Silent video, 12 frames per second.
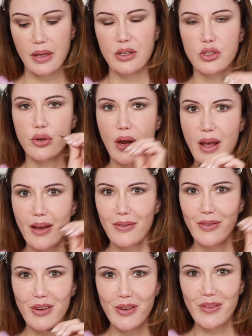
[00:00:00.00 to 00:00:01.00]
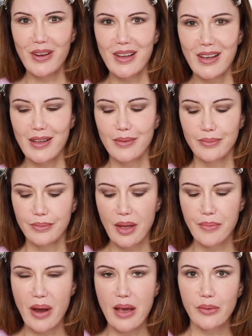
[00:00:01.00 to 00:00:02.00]
Dry out for a minute.
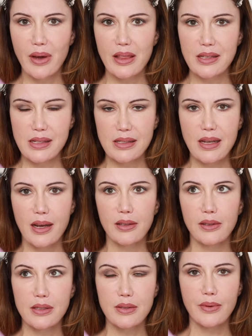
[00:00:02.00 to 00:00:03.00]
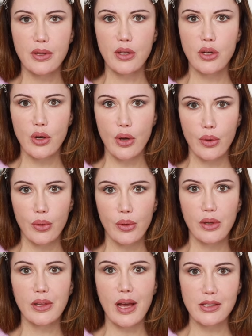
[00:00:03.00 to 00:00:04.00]
And by the way, this is how it looks with
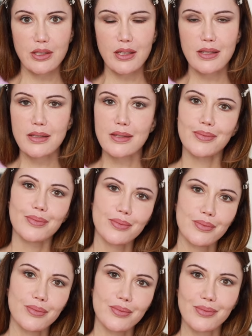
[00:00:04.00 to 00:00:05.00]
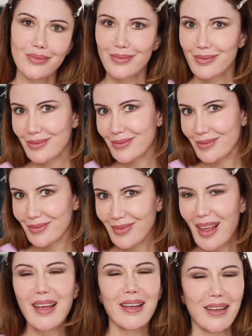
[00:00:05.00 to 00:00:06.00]
no lashes.
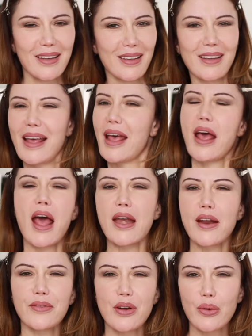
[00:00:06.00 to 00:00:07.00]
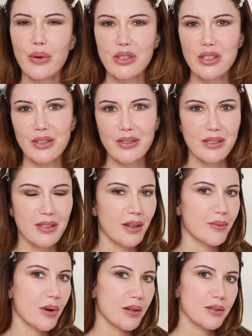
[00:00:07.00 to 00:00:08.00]
I never know what to do, so
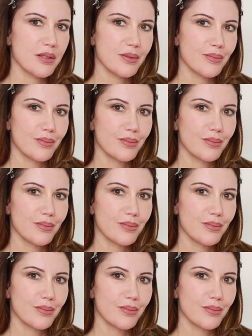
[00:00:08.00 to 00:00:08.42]
I'll pose.